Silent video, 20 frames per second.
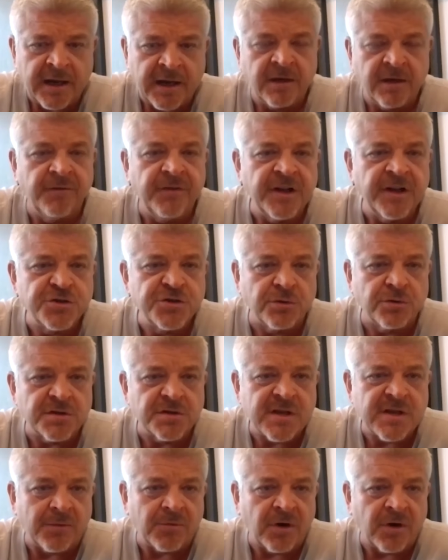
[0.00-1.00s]

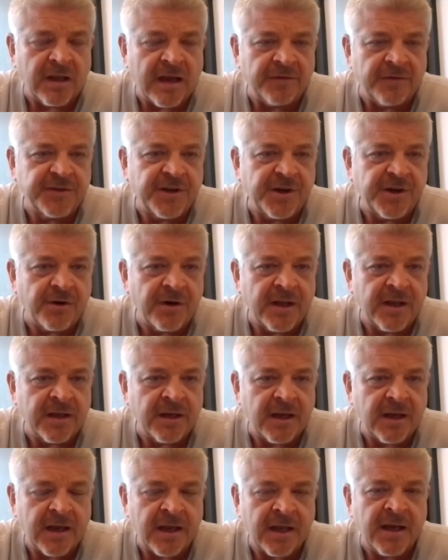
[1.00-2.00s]
individuals that were left here
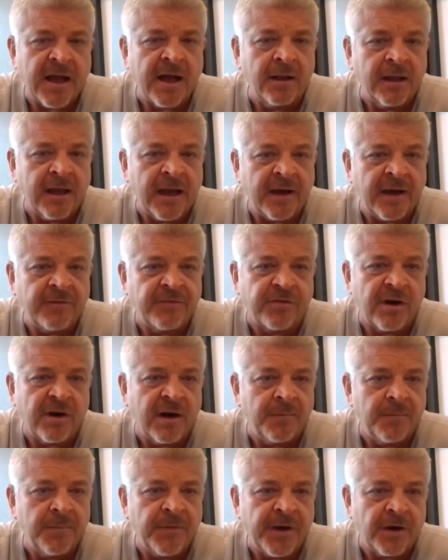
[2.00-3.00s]
in LA
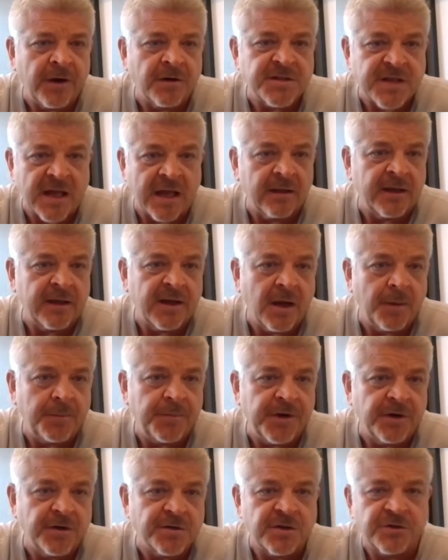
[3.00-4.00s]
from their Stanley
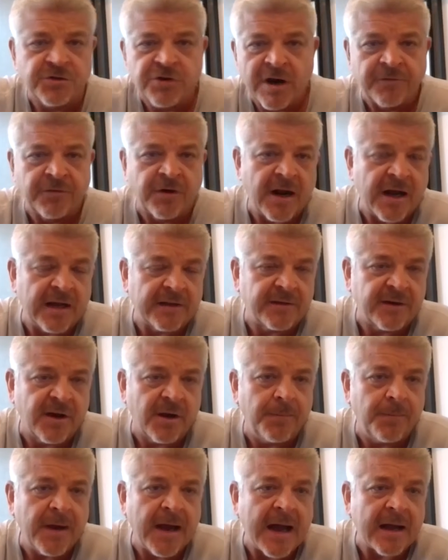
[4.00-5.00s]
Cup years, and Trevor had to
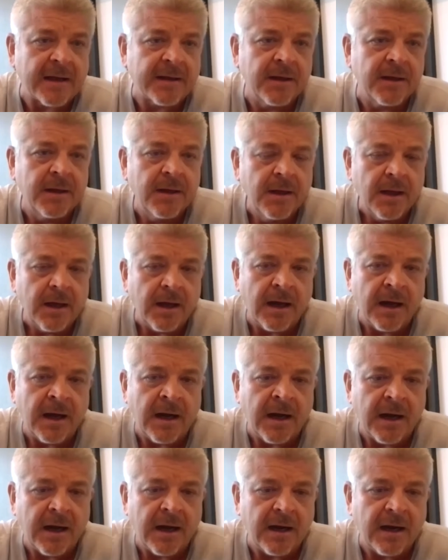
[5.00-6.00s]
come back.
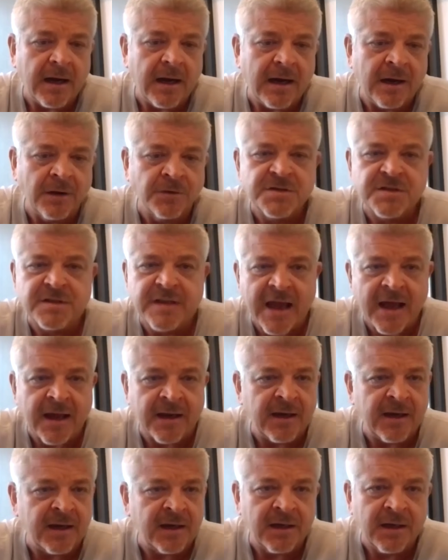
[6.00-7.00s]

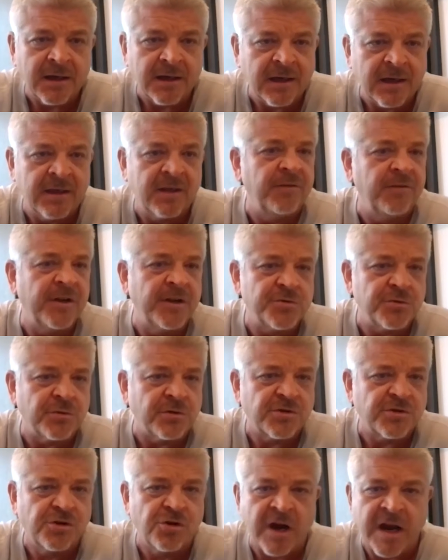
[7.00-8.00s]
Outstanding
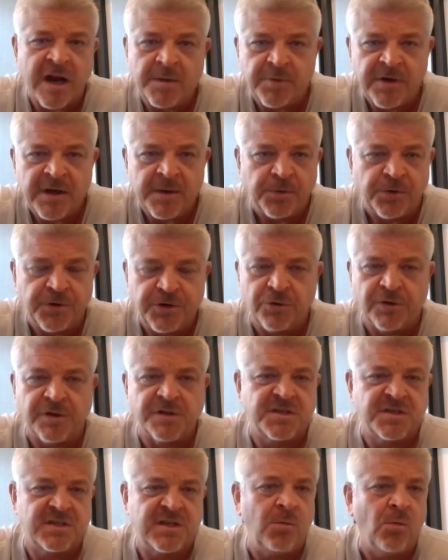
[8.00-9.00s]
individuals, great people. You
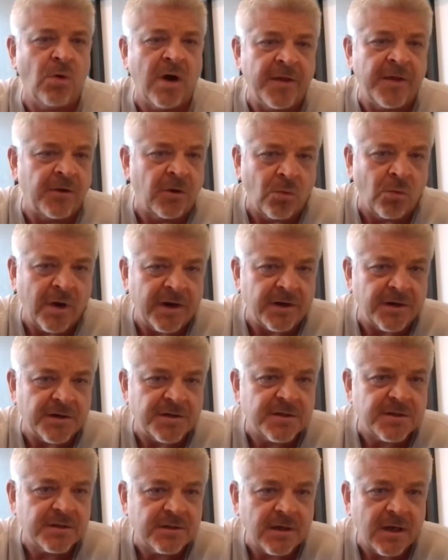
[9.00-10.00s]
can see why they're
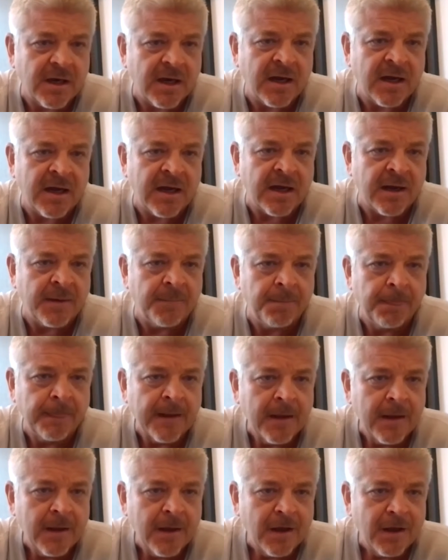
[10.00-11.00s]
winners.
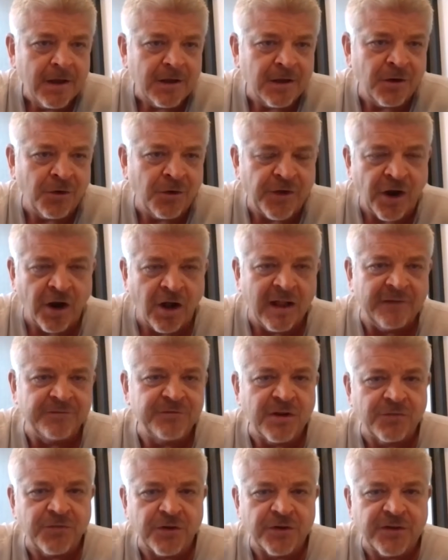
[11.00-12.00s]
They all
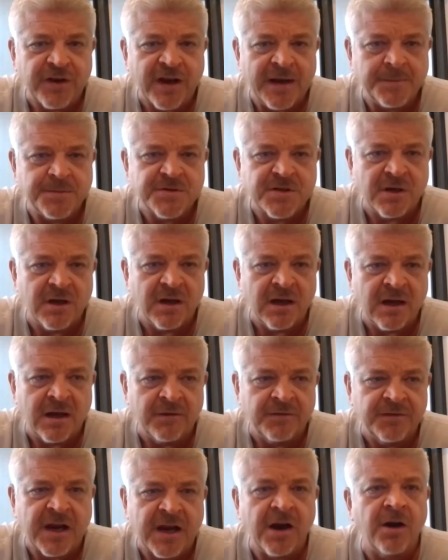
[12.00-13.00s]
have different types
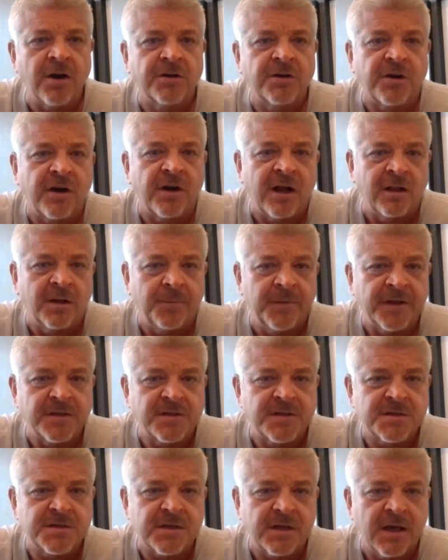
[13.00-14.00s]
of character
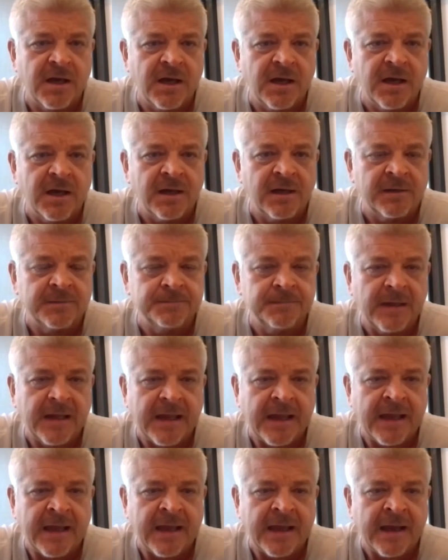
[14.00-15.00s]
elements
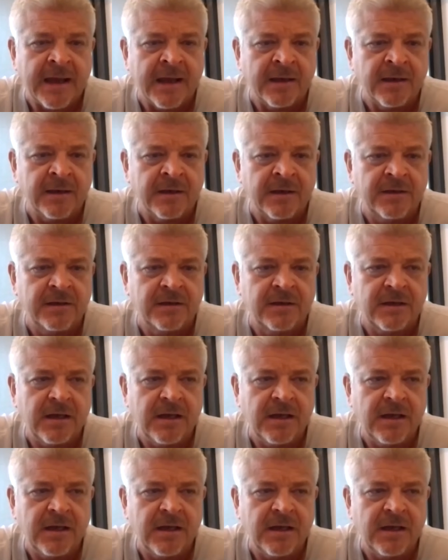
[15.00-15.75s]
and